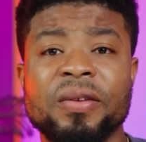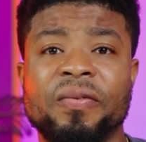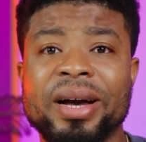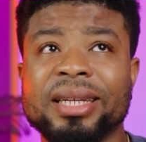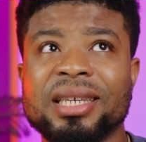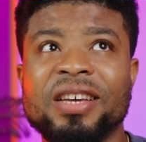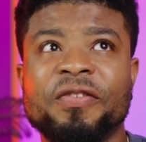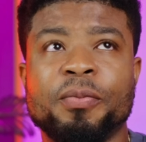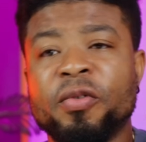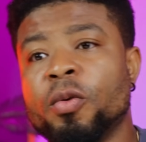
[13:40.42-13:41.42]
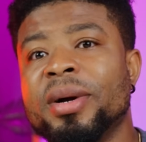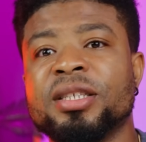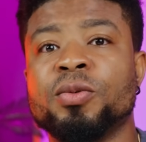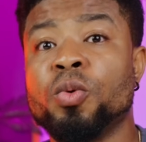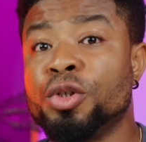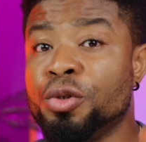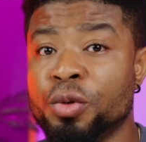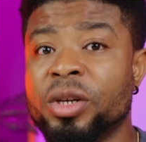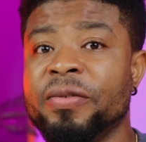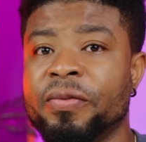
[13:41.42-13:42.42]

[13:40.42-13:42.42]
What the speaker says: In fact, if performance is what you're looking